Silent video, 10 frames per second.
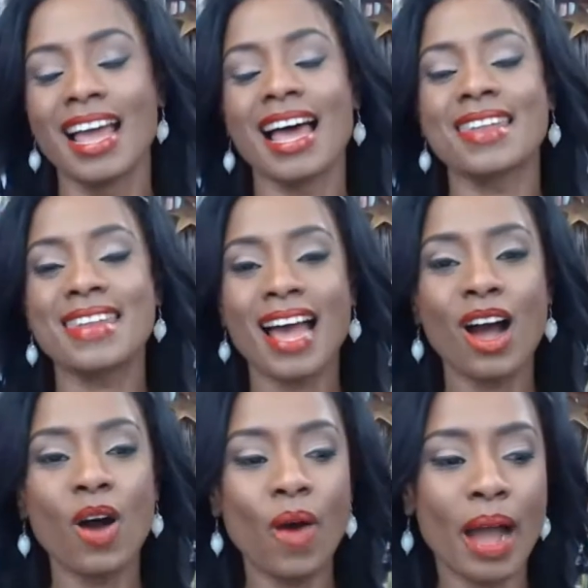And
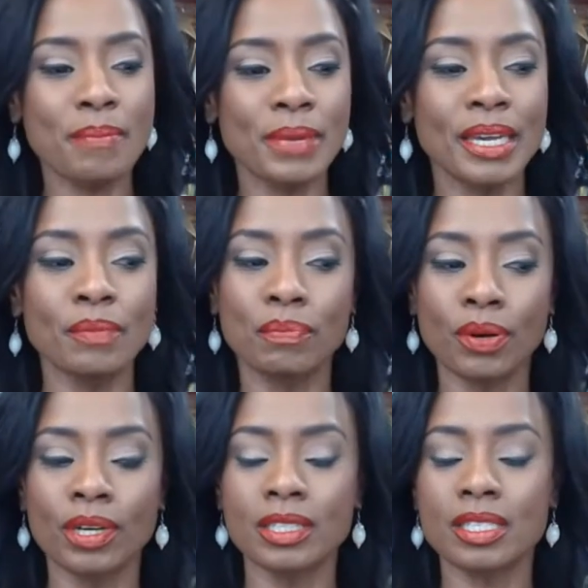now I'm being
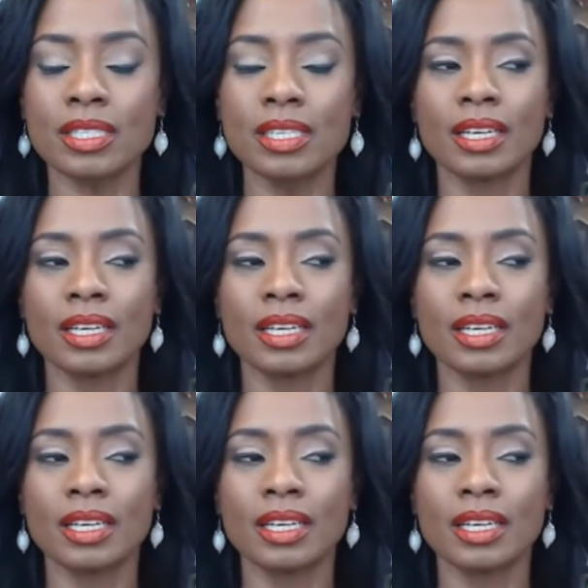put